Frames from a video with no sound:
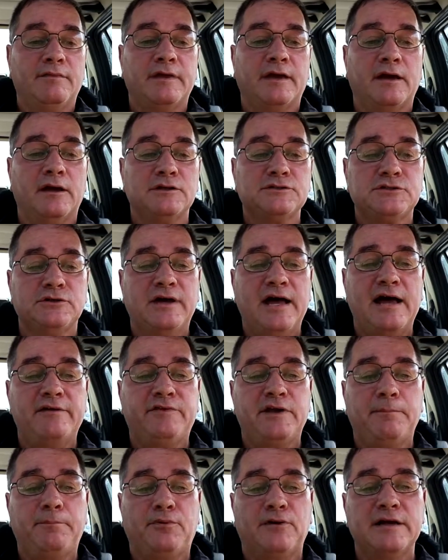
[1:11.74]
They also
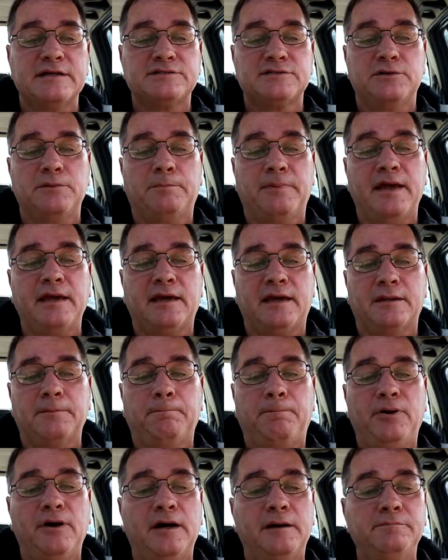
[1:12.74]
have a Pretzel
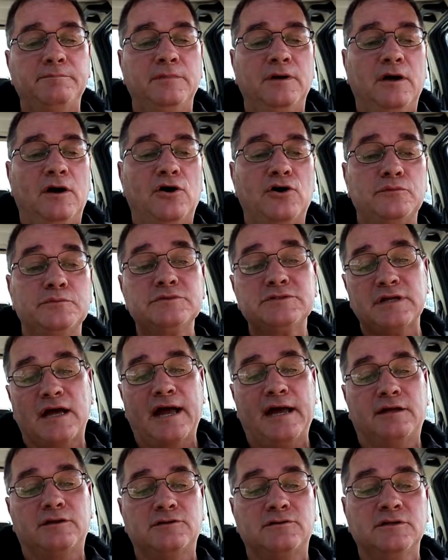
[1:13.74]
Bacon Pub
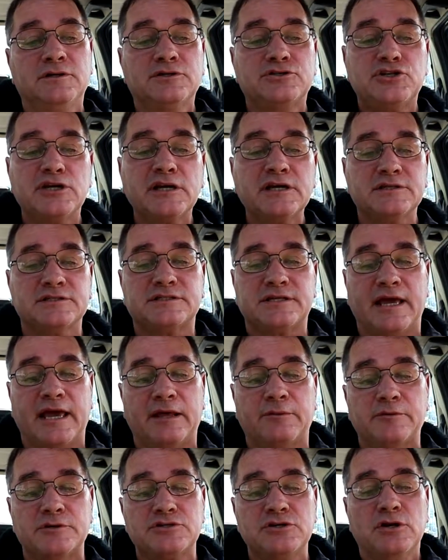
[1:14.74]
homestyle chicken
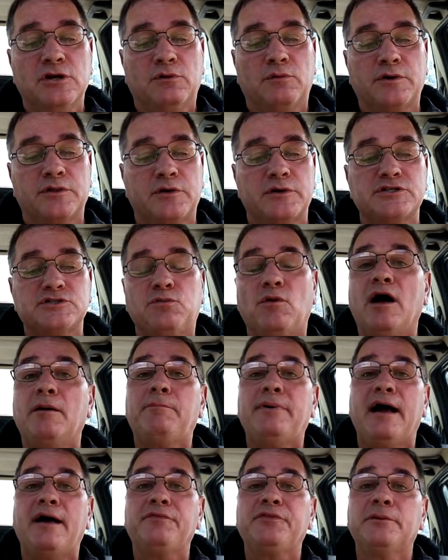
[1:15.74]
sandwich where they
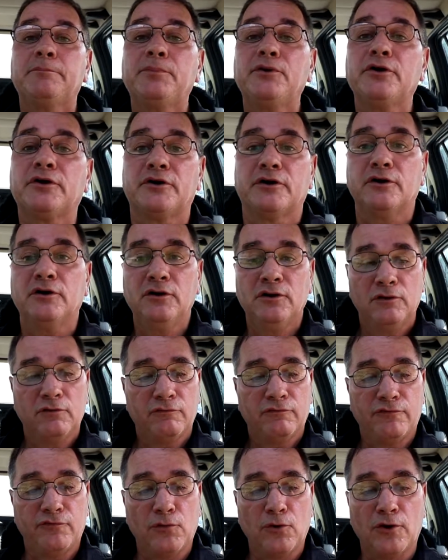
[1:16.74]
swap out the burger
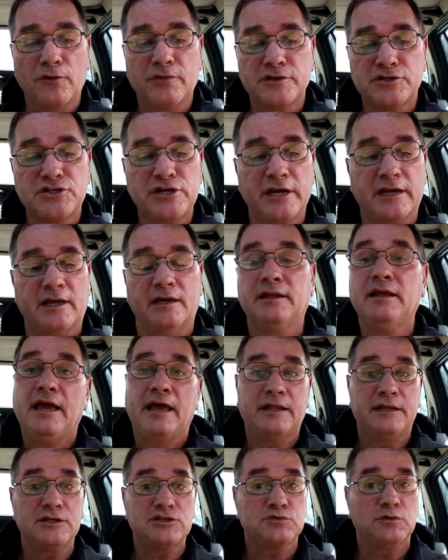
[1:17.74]
for the chicken,
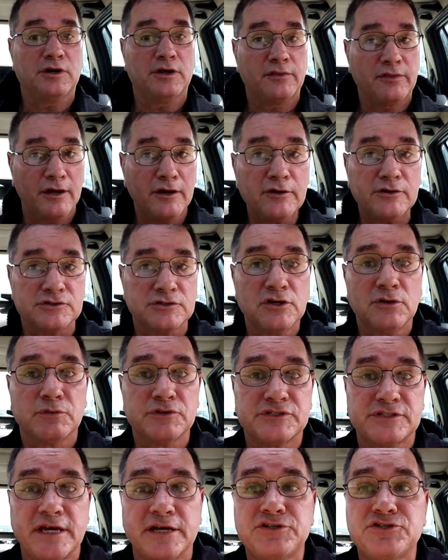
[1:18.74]
and each one of those
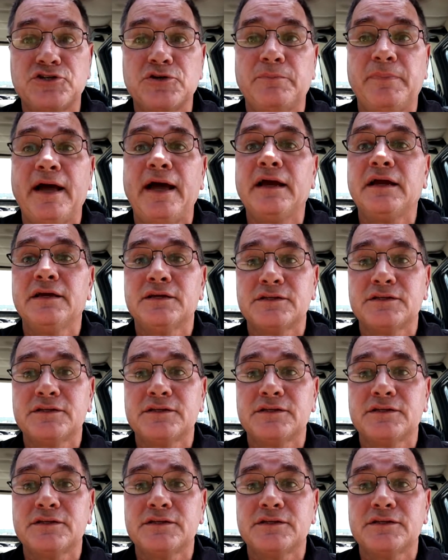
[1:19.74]
will set you back